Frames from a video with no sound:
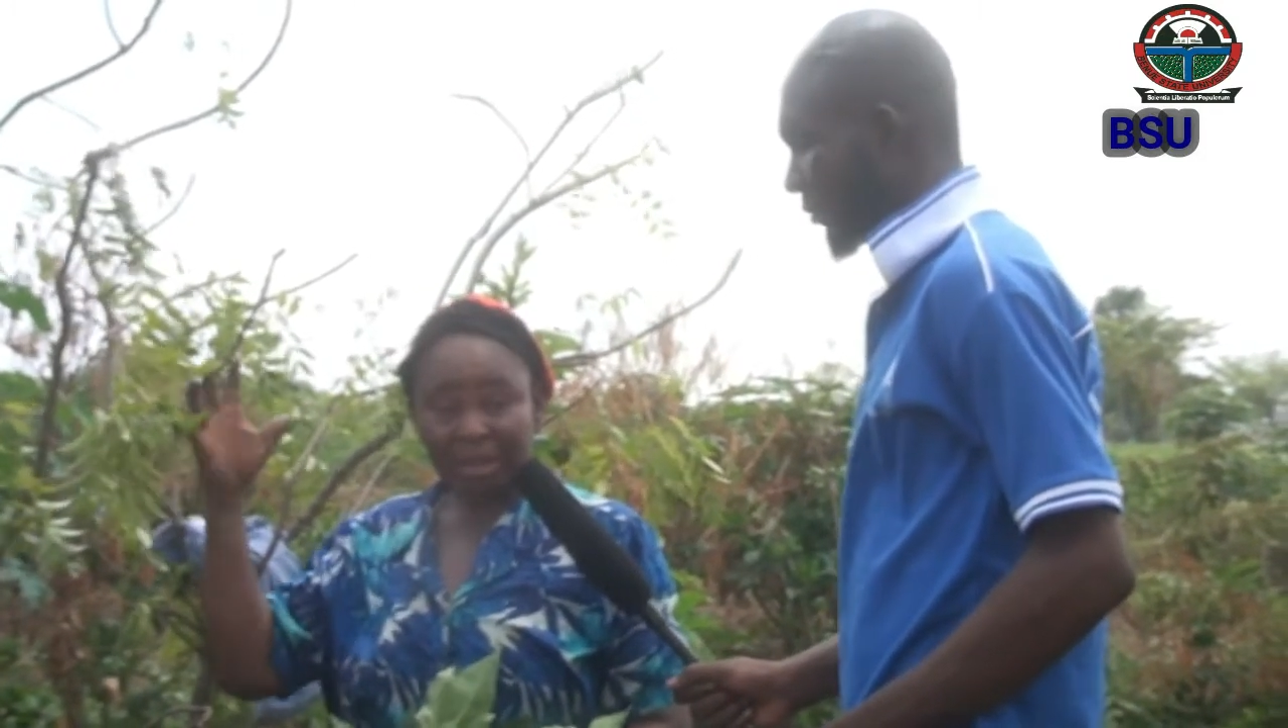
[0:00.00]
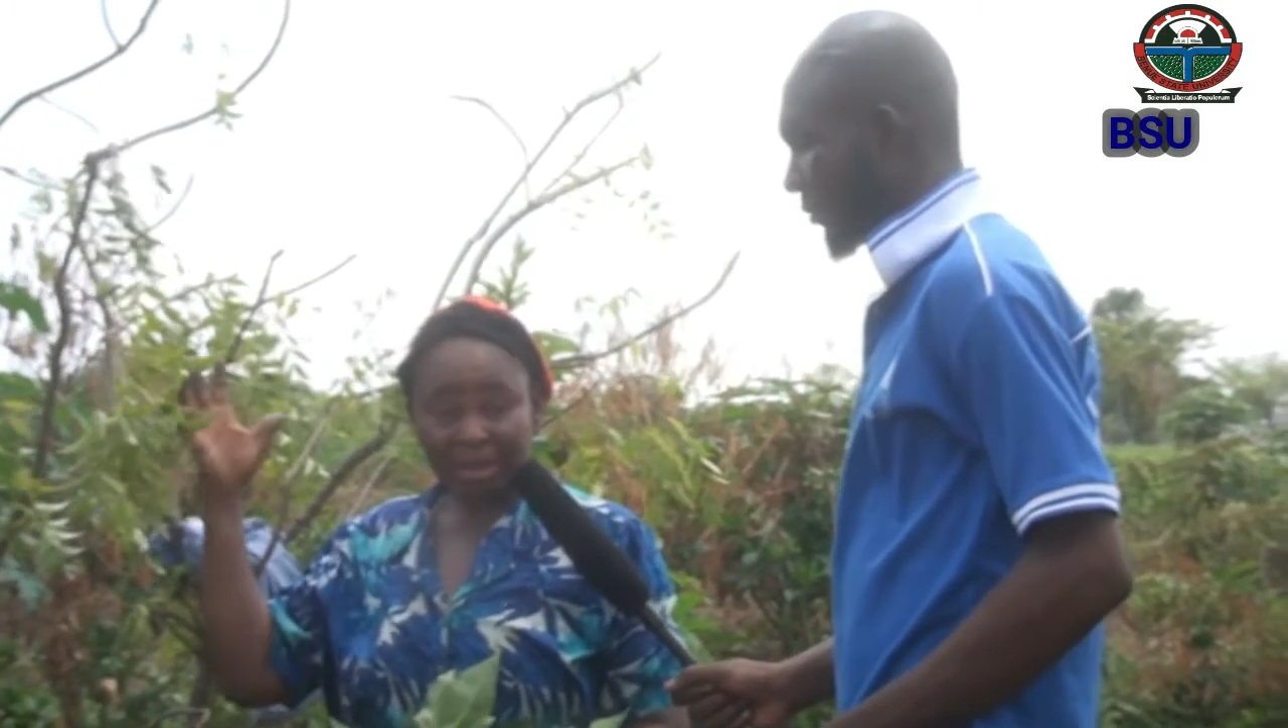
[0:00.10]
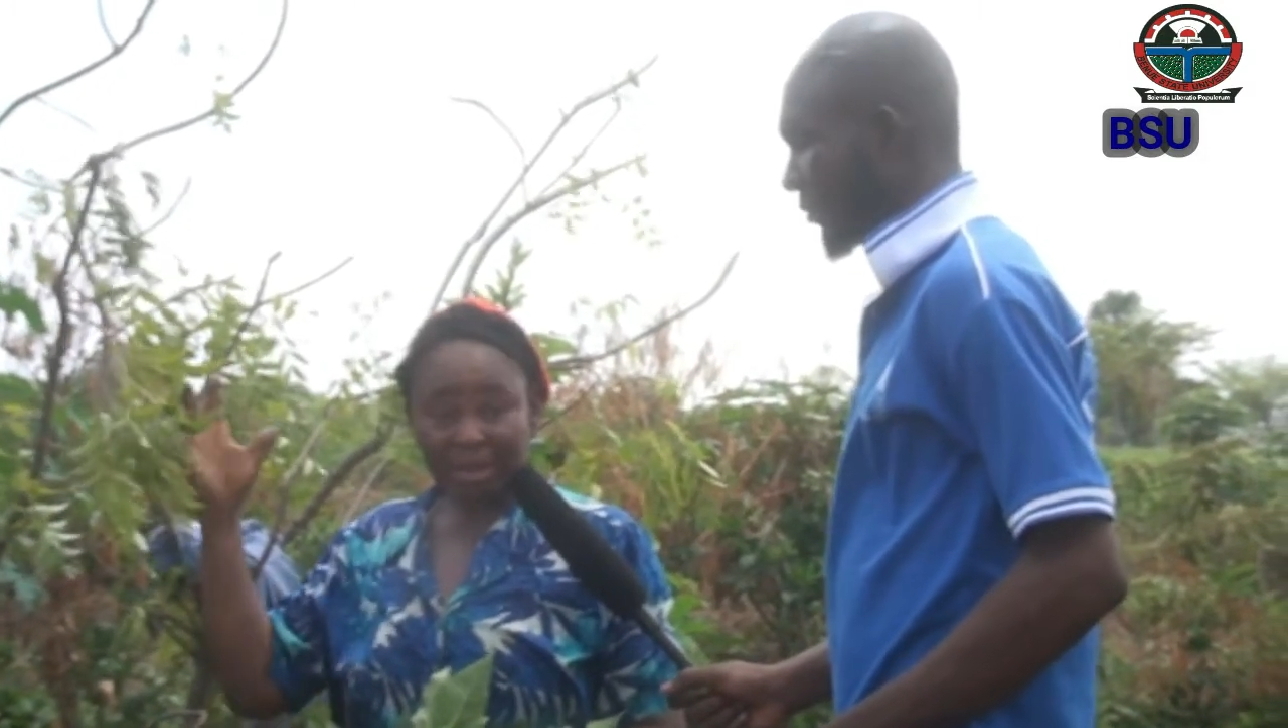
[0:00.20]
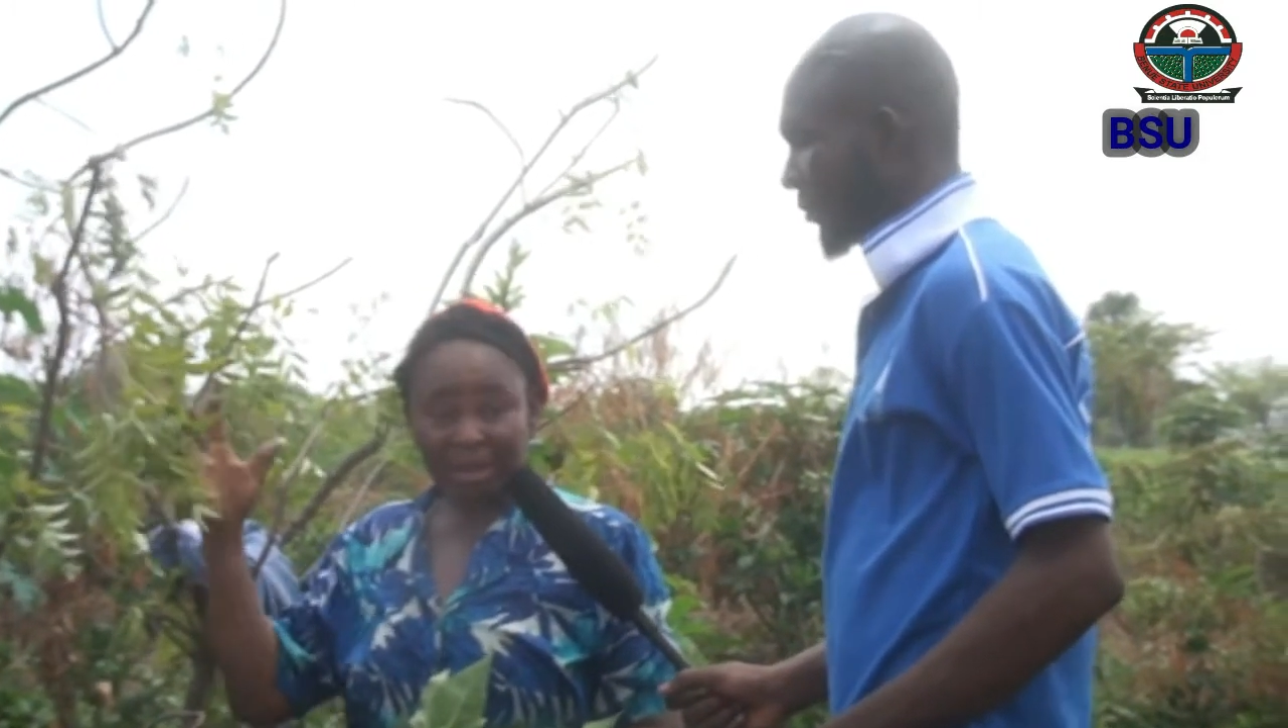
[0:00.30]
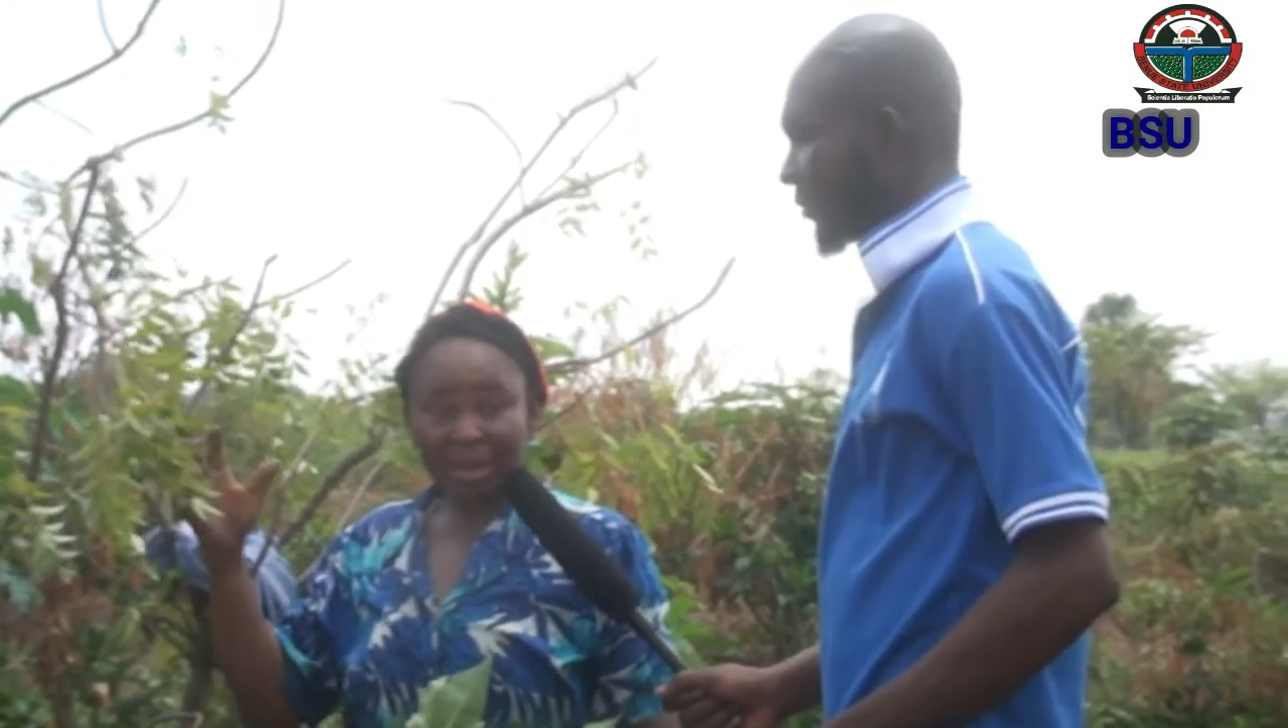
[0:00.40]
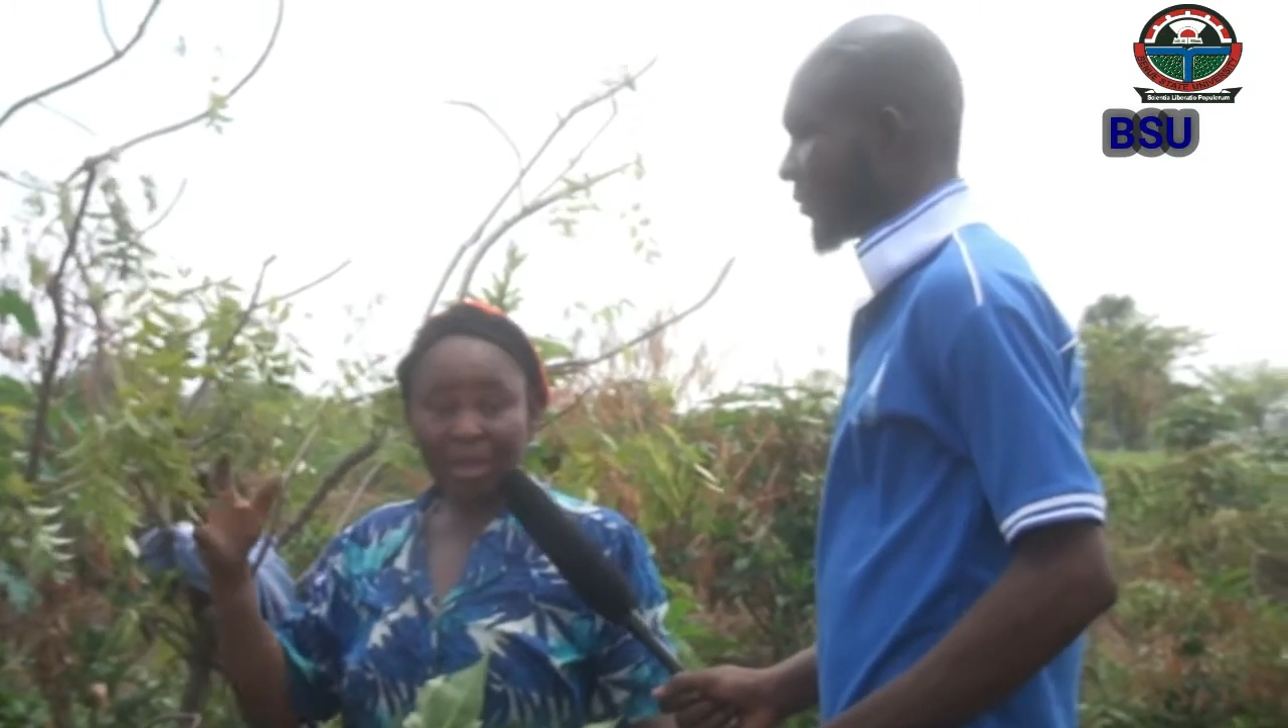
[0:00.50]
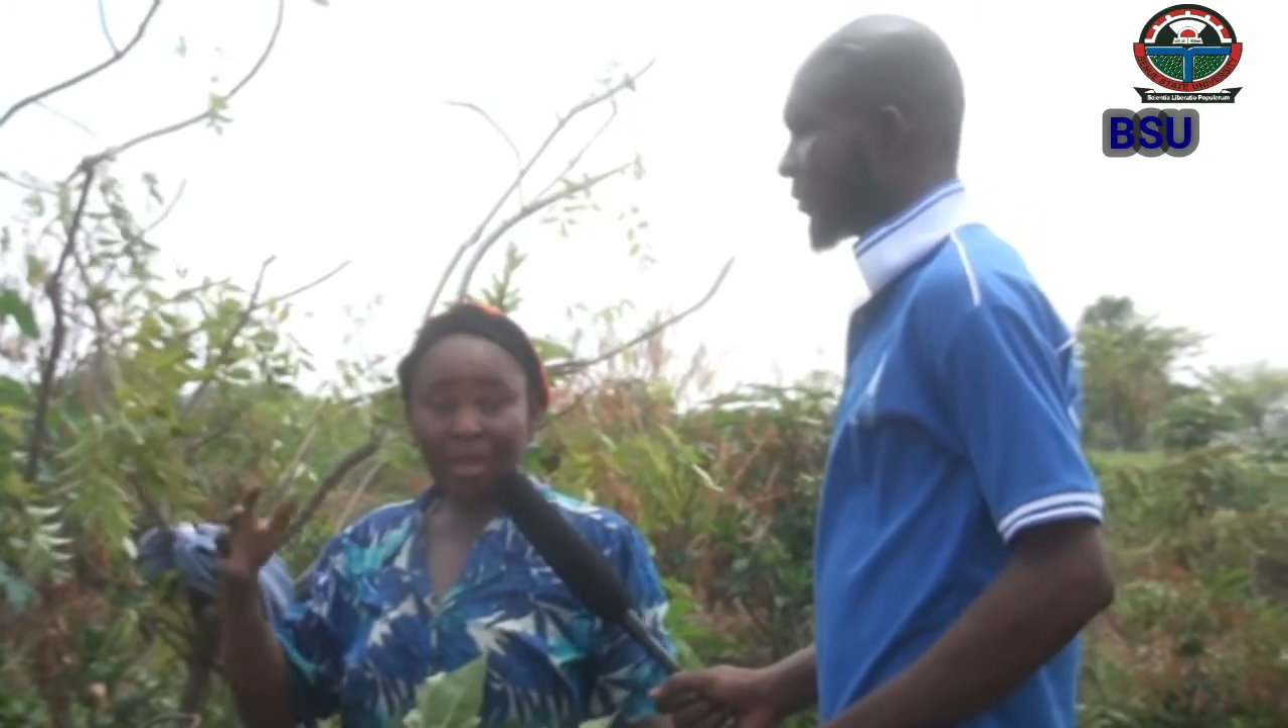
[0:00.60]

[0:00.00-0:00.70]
it.